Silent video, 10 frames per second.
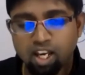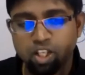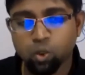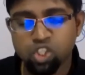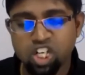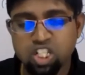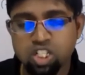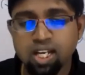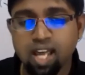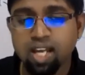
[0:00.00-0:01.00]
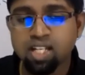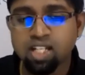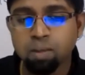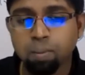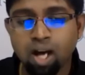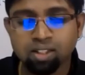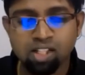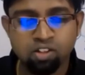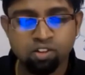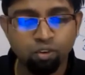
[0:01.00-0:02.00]
you just need 18 marks
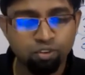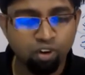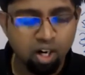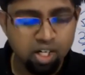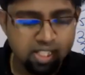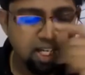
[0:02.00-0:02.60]
in true false.